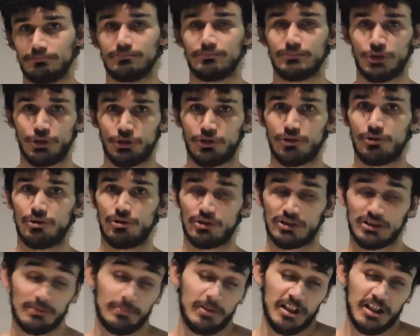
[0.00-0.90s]
your goals,
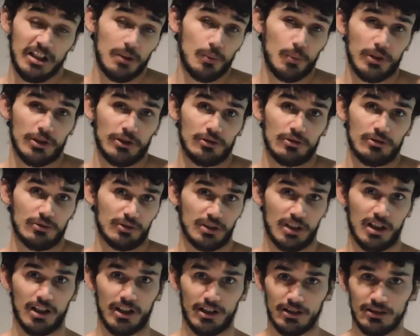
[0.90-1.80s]
depending on what your goals
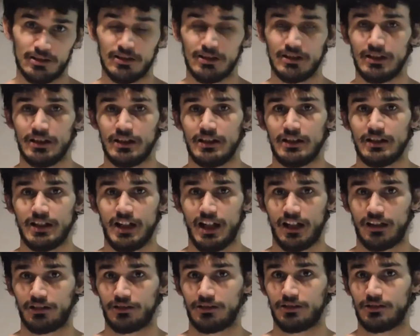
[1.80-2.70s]
are. I
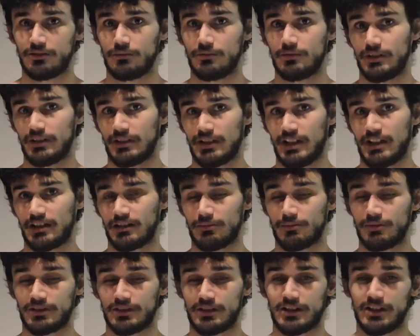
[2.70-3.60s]
don't know exactly
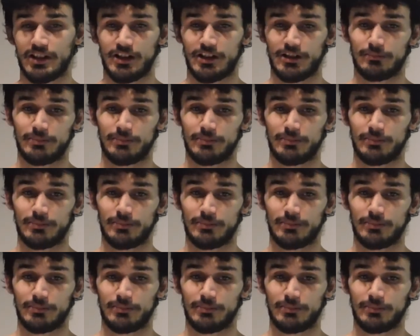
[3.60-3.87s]
what they are,